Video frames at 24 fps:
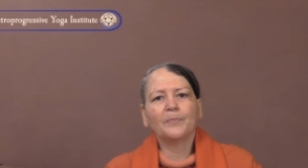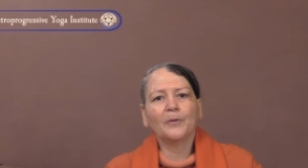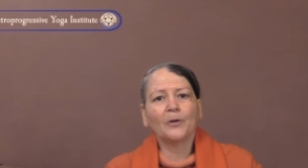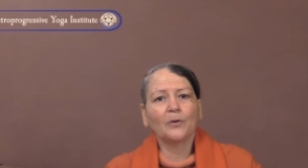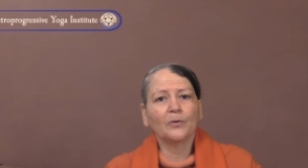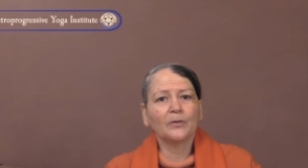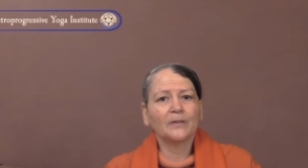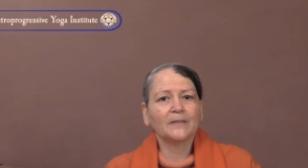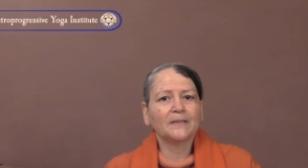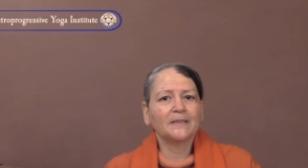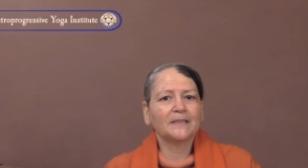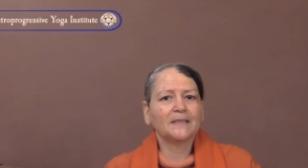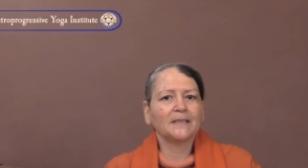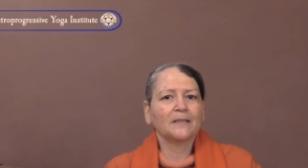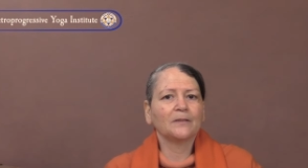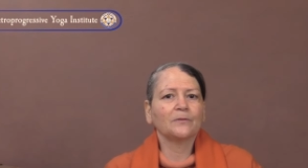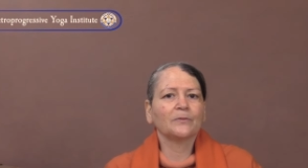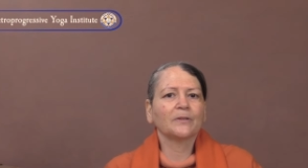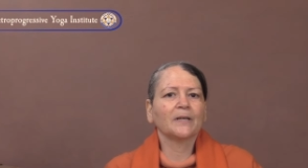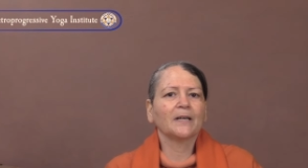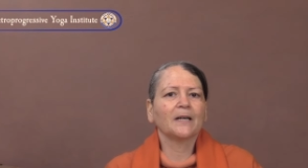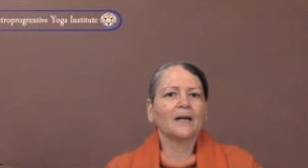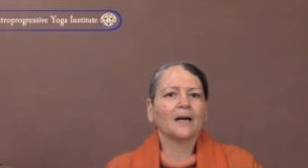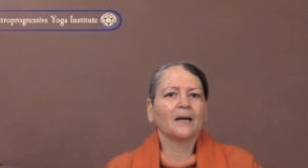points in
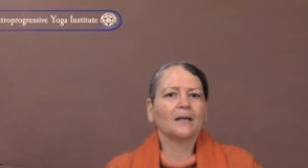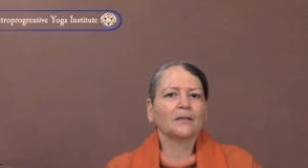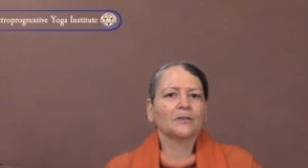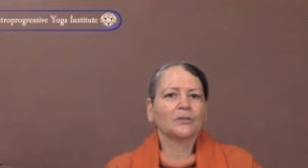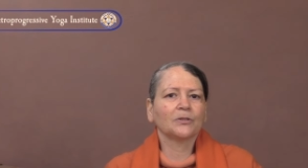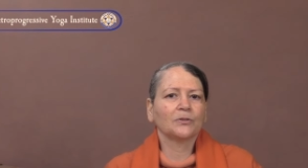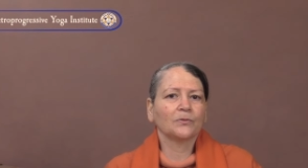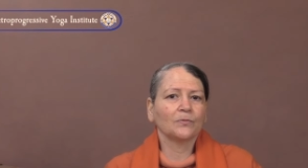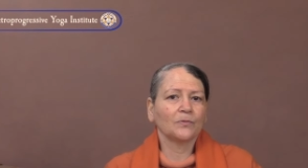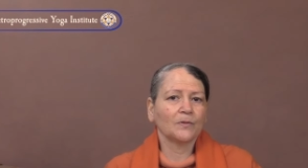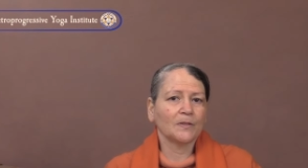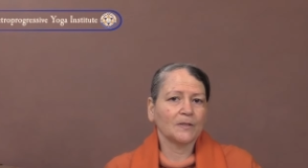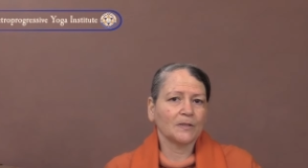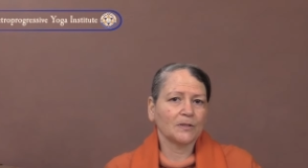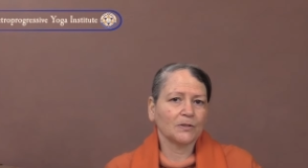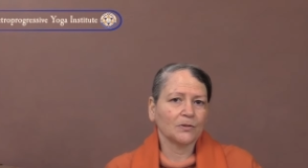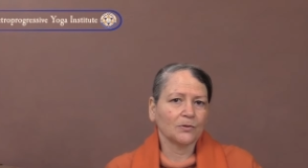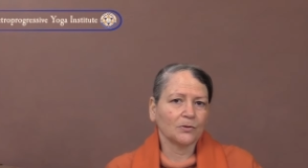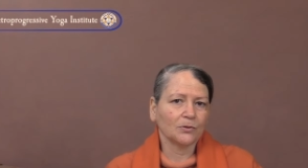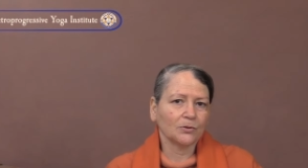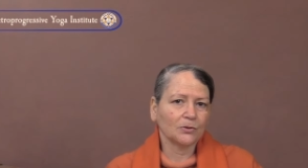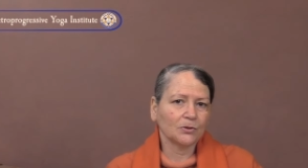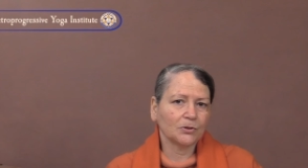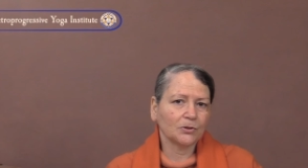regards to the
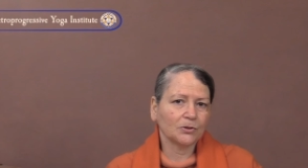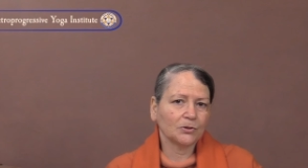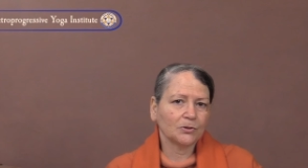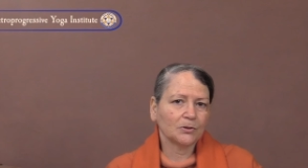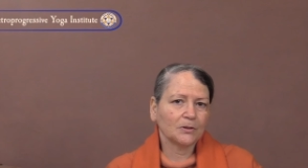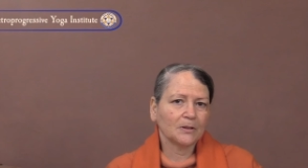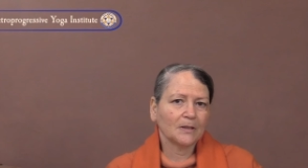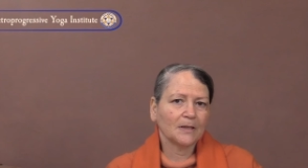search.